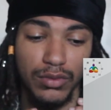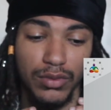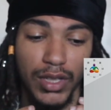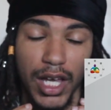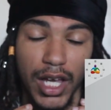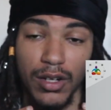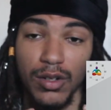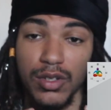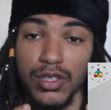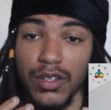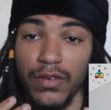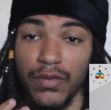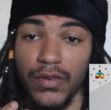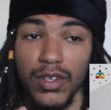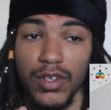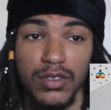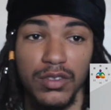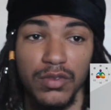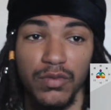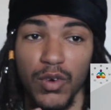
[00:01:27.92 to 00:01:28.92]
energy
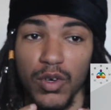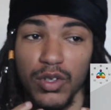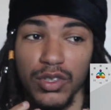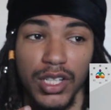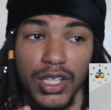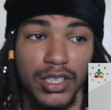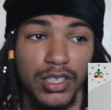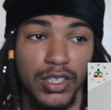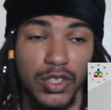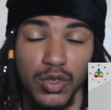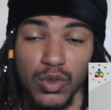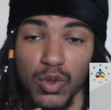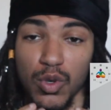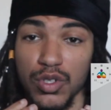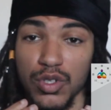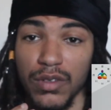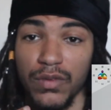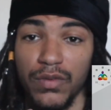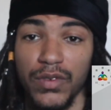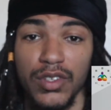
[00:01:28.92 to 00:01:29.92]
fields, vortexes,
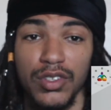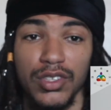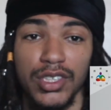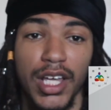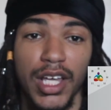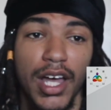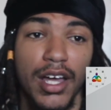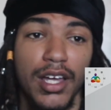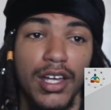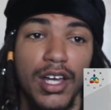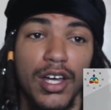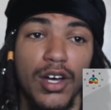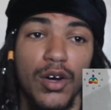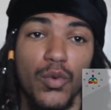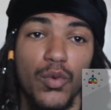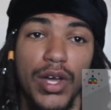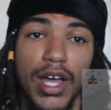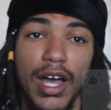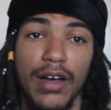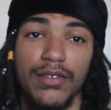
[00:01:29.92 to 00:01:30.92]
torsion fields that
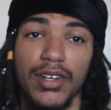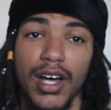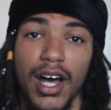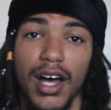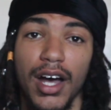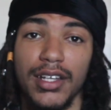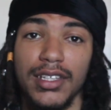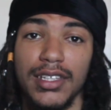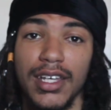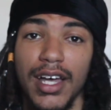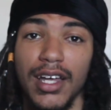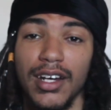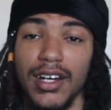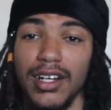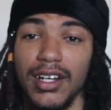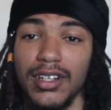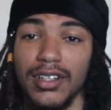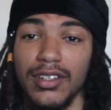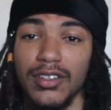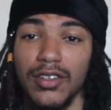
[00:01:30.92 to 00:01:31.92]
we have not yet
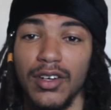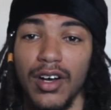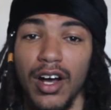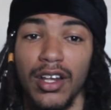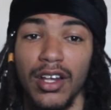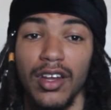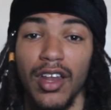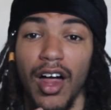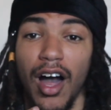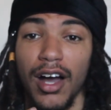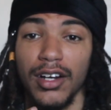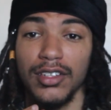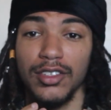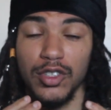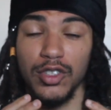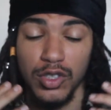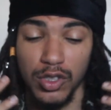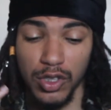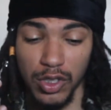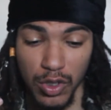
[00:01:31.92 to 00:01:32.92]

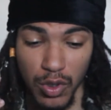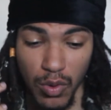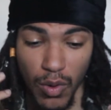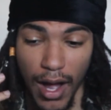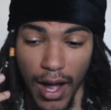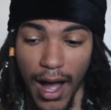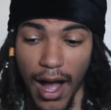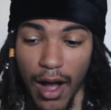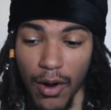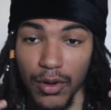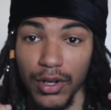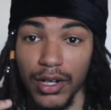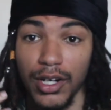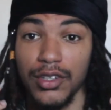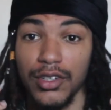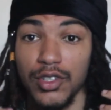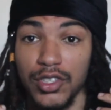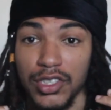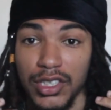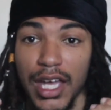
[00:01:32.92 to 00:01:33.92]
unlocked to our
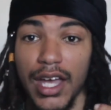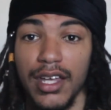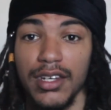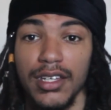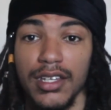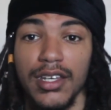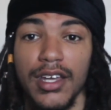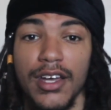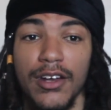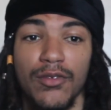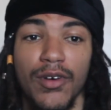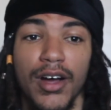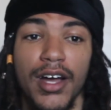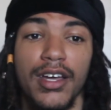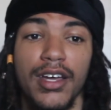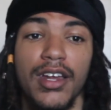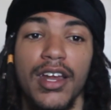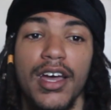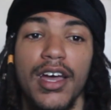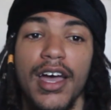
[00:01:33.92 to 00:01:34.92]
understanding yet,
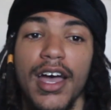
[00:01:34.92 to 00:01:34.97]
right?